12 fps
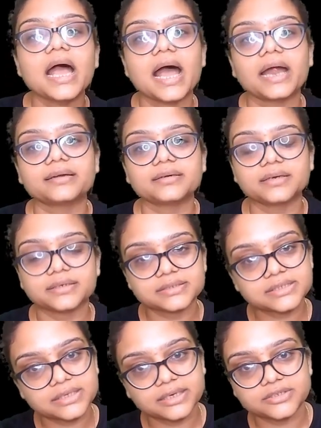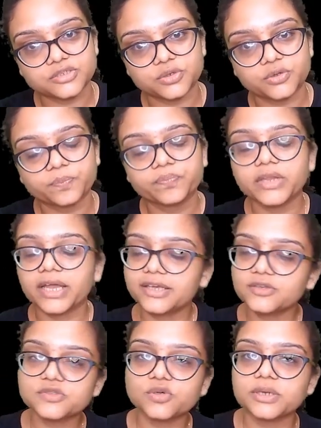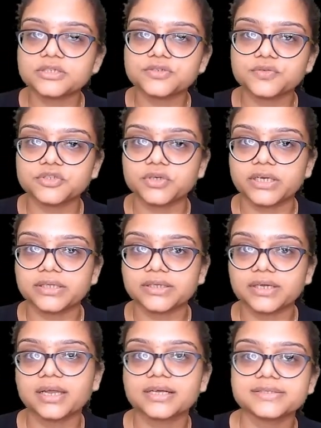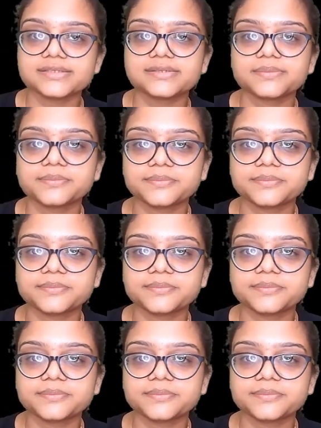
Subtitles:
and it's clear to you. Thank you so much for joining the class.